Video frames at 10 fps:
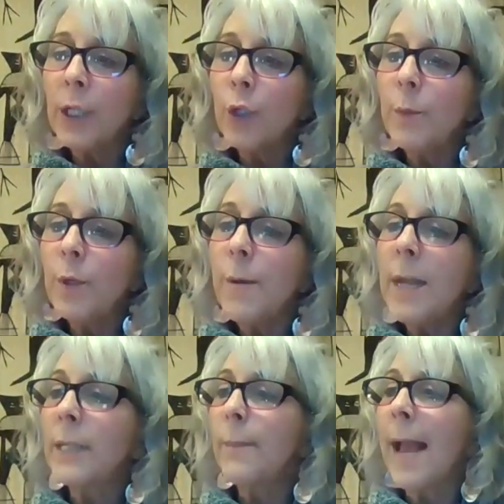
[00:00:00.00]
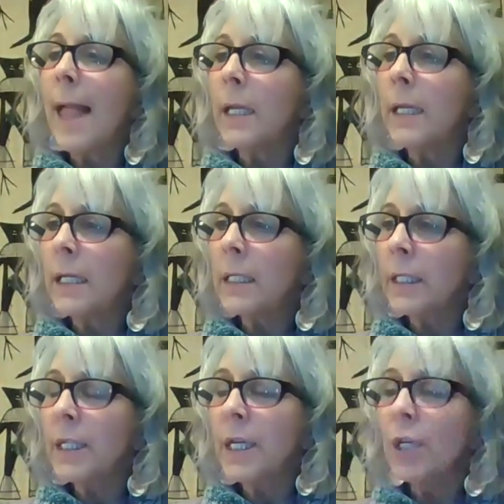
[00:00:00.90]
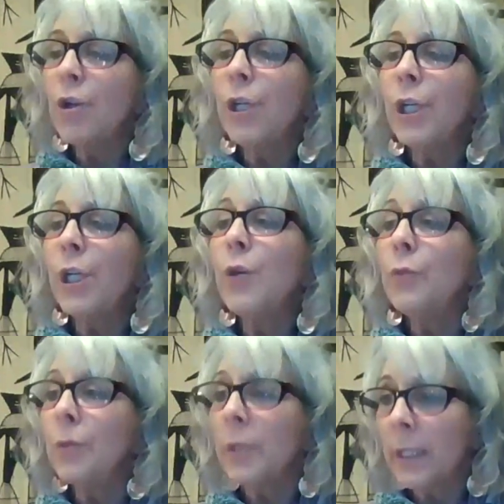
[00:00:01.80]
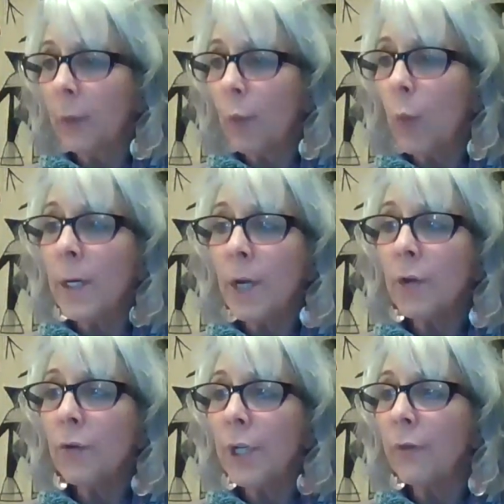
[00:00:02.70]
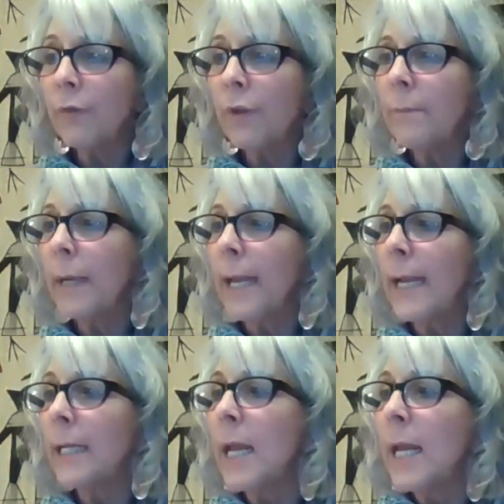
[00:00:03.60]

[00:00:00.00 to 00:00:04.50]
do municipalities continue to use the 100 year floodplain